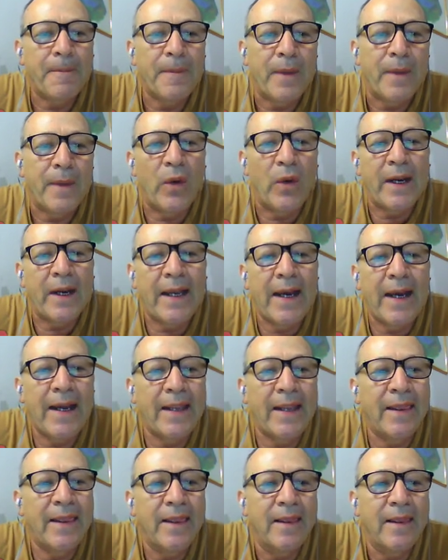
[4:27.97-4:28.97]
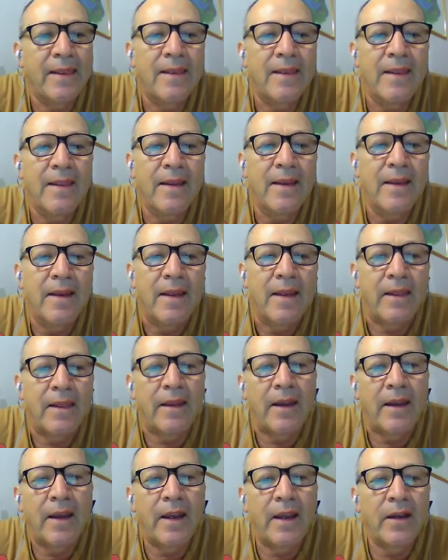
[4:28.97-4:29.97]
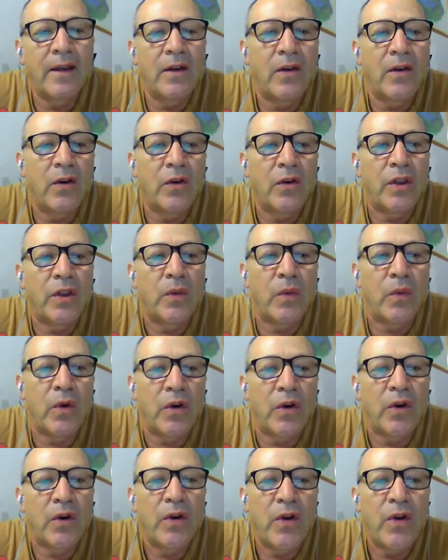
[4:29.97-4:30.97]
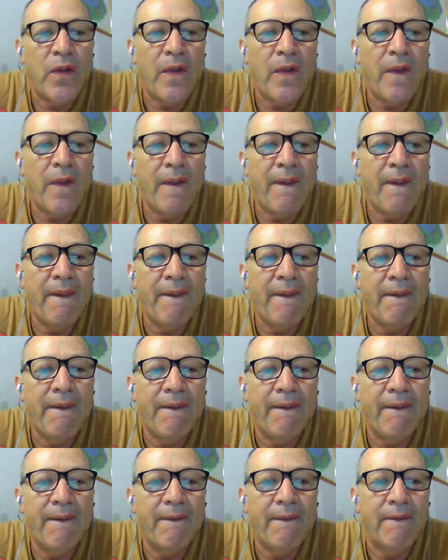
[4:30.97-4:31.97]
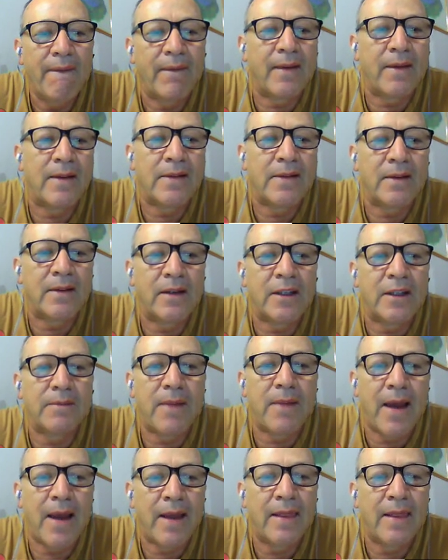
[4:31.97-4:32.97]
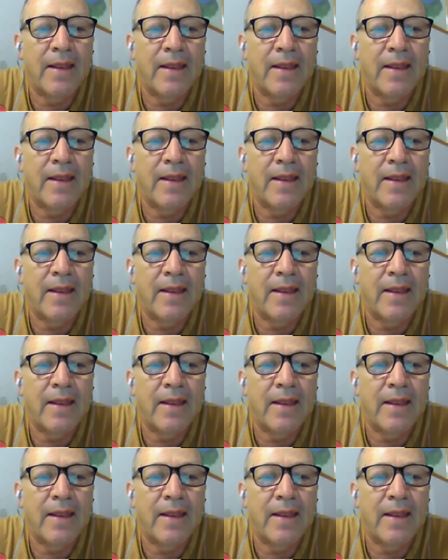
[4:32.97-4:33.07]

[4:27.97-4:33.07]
We're cutting the end of the word. The result is math.